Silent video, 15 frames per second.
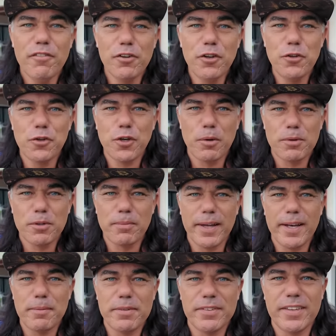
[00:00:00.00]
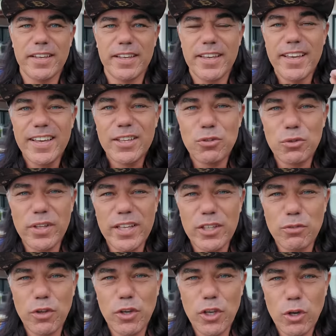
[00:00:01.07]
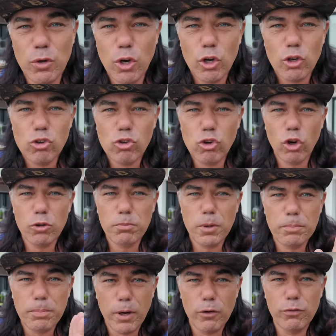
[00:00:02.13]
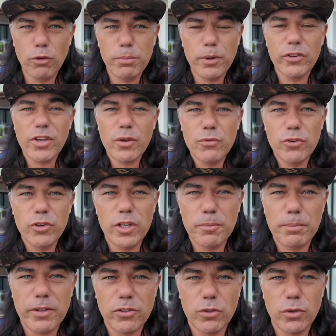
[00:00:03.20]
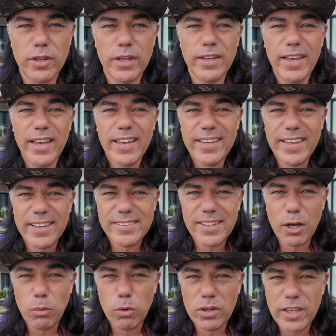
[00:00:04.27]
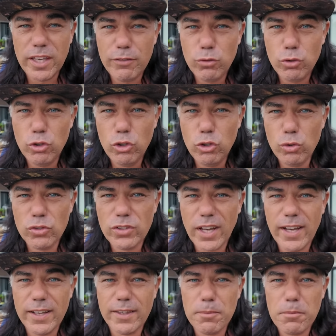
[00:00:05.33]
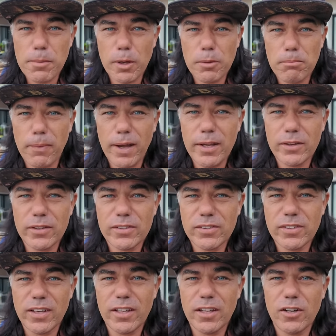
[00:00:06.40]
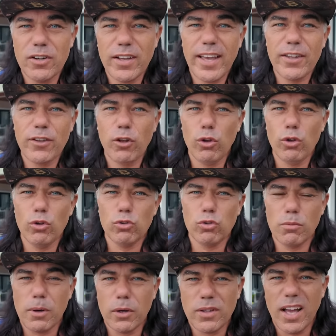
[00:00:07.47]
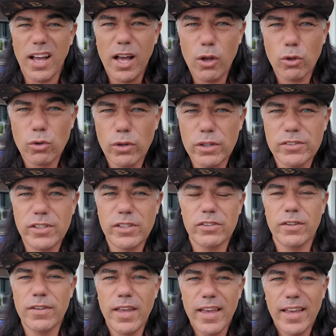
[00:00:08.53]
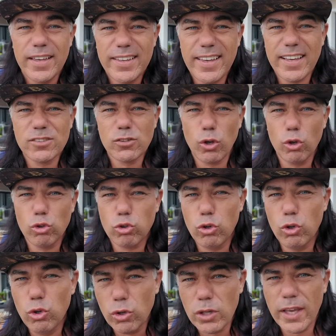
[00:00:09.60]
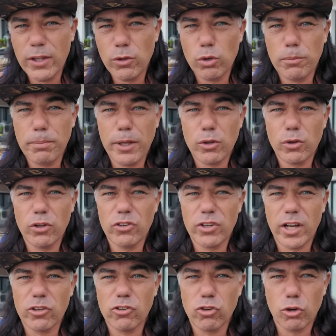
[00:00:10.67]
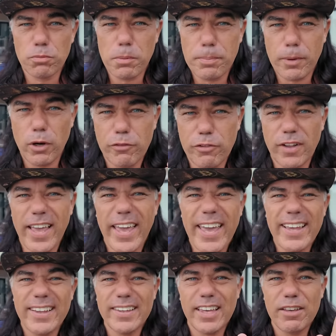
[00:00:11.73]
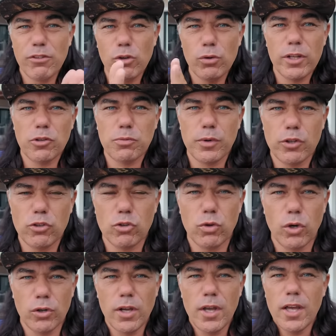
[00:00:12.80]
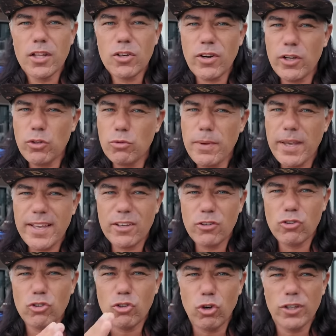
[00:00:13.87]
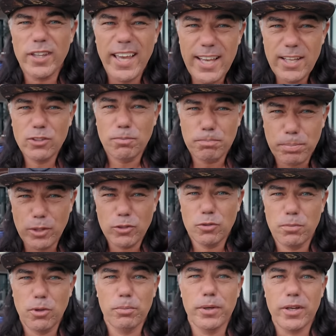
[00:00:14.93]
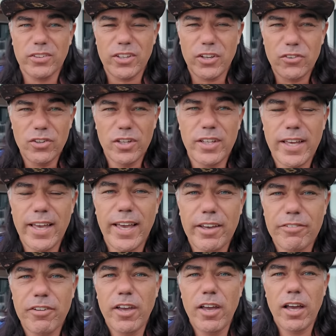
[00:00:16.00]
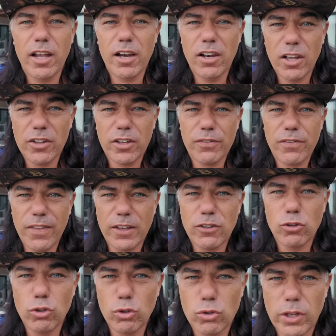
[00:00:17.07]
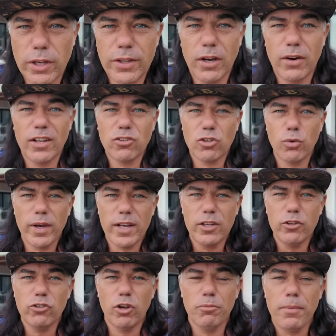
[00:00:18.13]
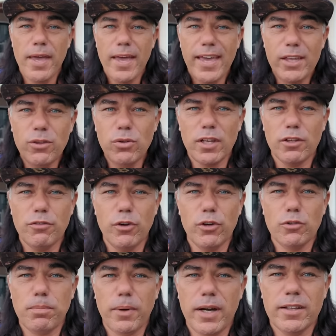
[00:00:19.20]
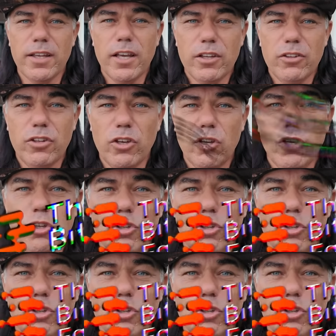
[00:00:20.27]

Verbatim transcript: For the newcomers, my name is Didi. Today's video, short but powerful because I'm really busy today. Yes, I will give you news item about Michael Saylor and also about the altcoin season. Yes, also looking into the Bitcoin chart, short but powerful and giving you an inspirational quote, trying to make it as short as possible because I really have a lot of things to do today. Now let's quickly jump into that first part, the